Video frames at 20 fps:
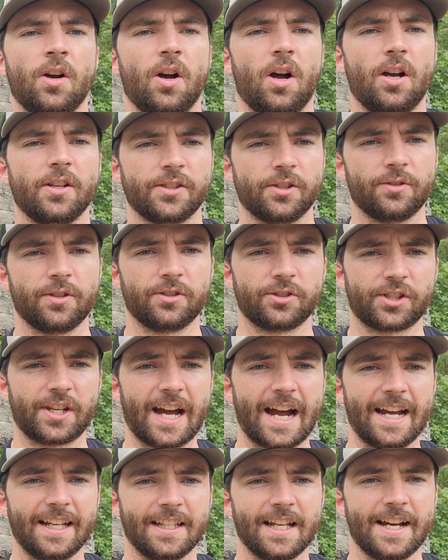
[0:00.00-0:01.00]
Also, there's
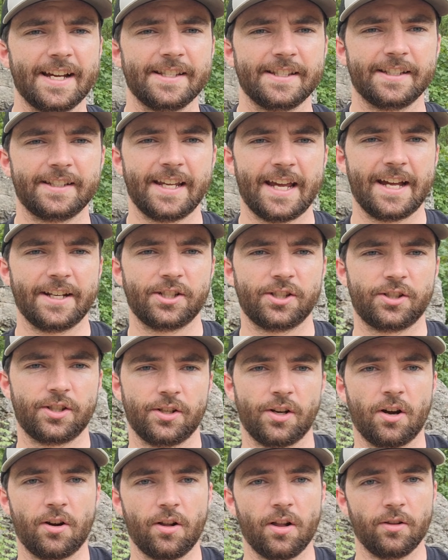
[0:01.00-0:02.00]
guy lines attached
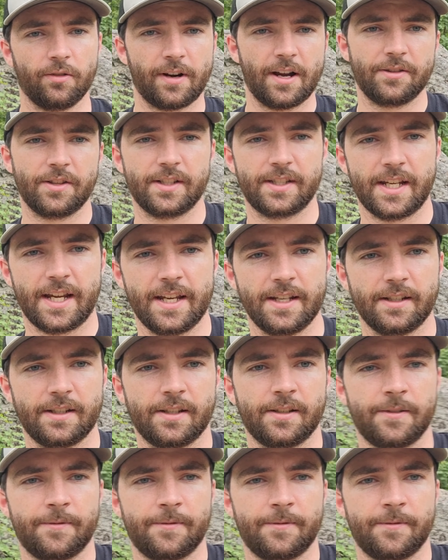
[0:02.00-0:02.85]
all around the tent.